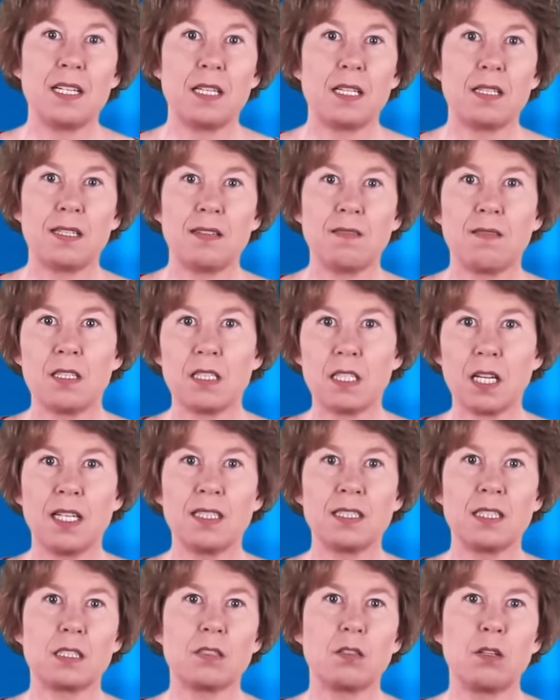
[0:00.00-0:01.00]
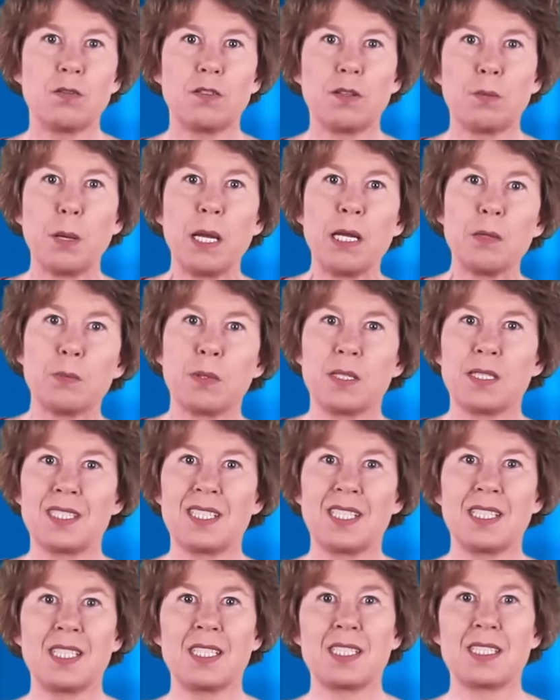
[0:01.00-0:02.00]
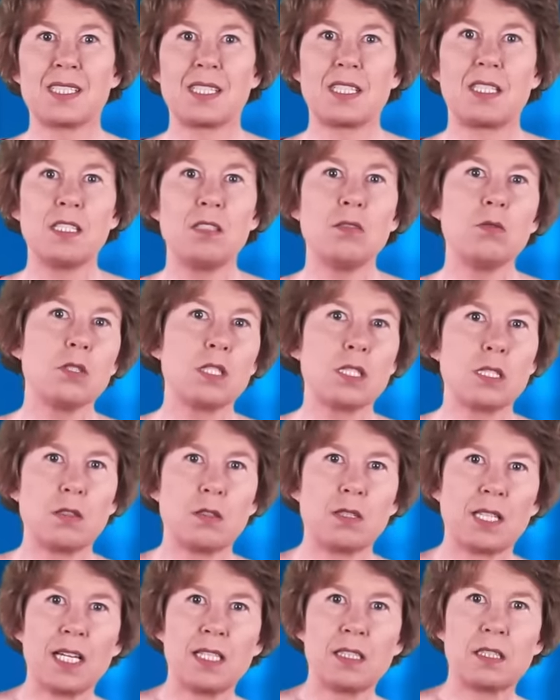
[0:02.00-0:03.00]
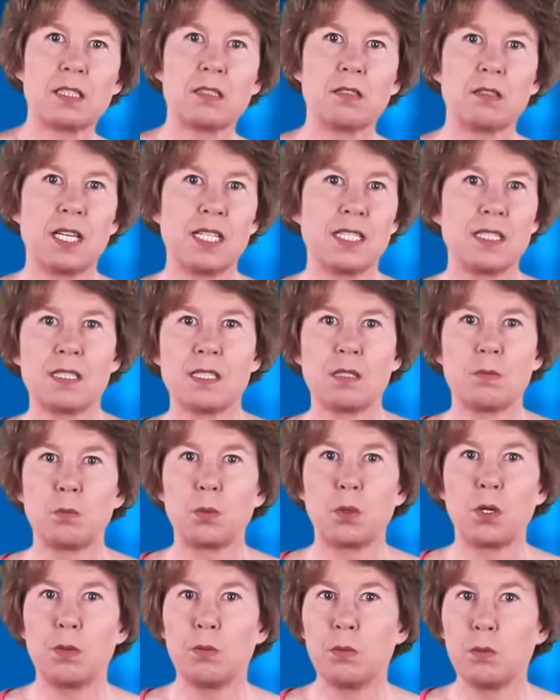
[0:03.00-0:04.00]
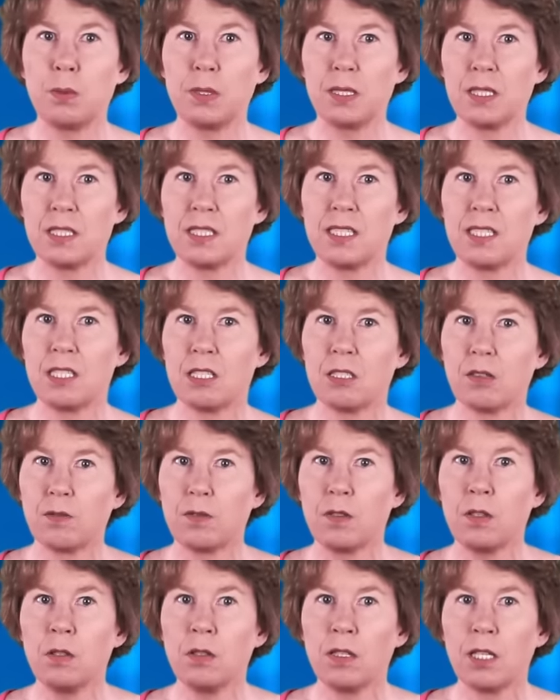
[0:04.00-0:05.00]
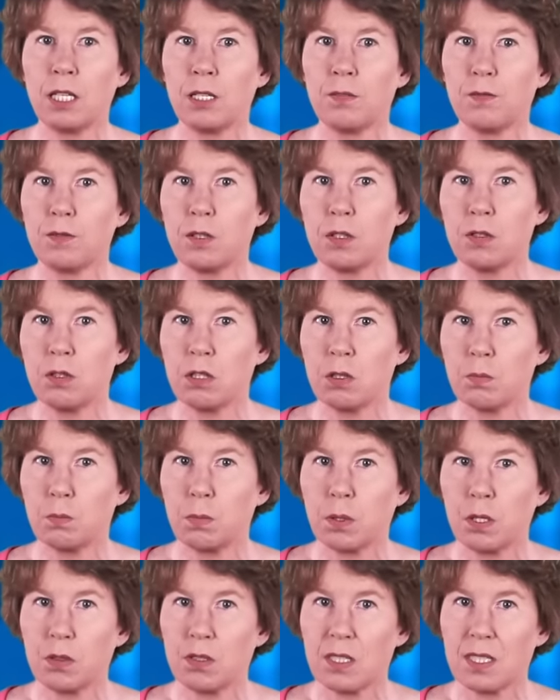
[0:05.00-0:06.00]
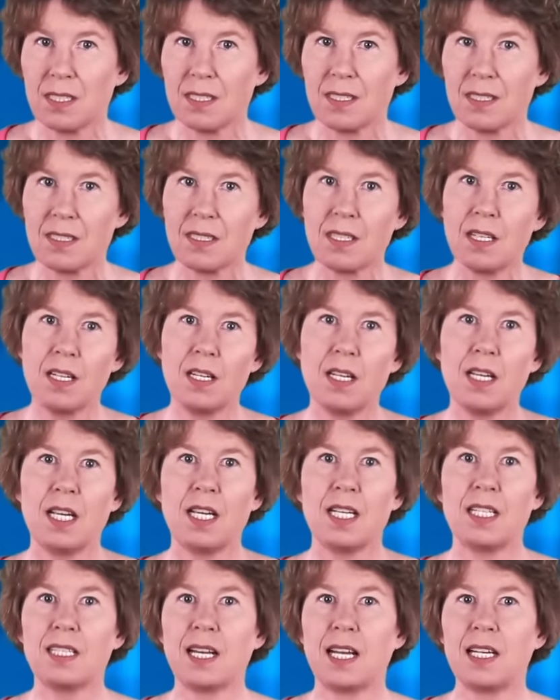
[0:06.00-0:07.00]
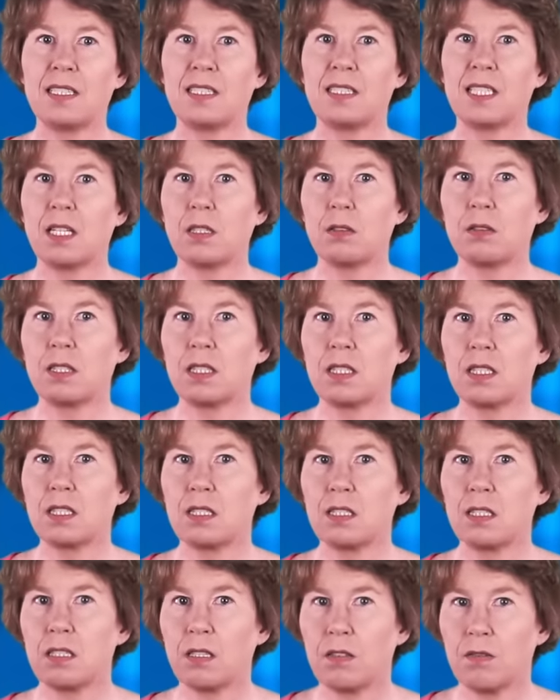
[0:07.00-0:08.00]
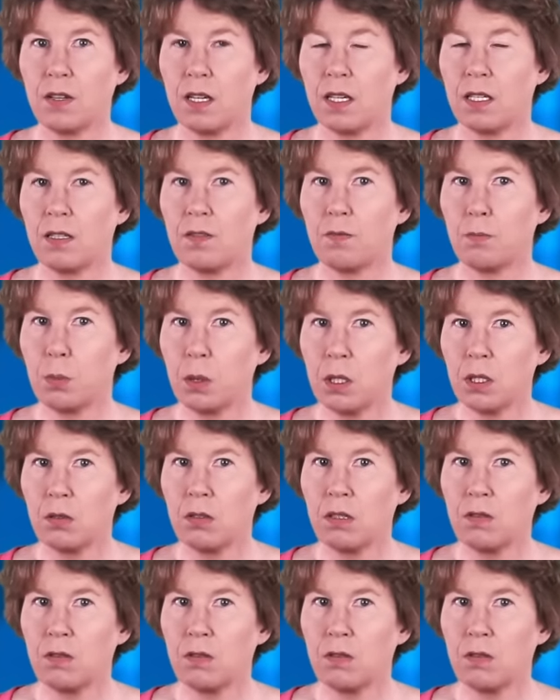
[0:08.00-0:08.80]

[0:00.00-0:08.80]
I think the title of the paper is an excuse to calculate some probabilities of nuclear fusion processes, and I doubt it'll survive peer